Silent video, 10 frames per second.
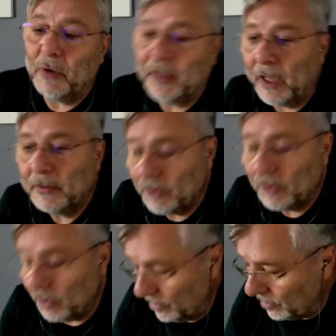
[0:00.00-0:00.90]
what I
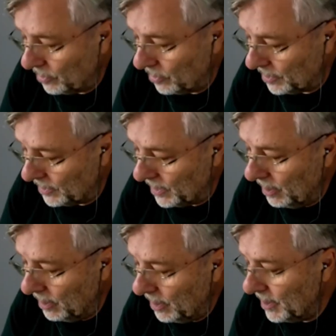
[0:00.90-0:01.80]
told you
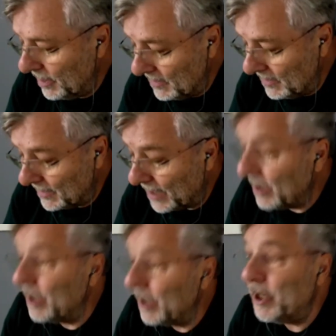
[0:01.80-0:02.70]
earlier, is
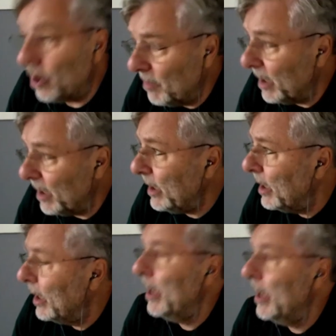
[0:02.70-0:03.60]
that
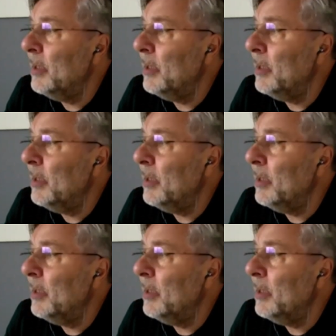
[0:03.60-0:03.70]
normally